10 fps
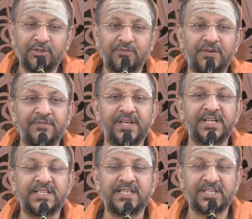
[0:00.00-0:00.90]
of
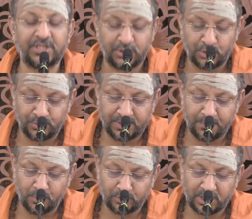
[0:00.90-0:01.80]
awareness as the shuddha
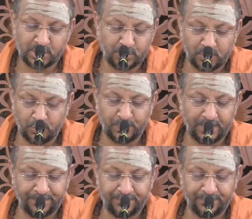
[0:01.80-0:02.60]
bodha swarupa.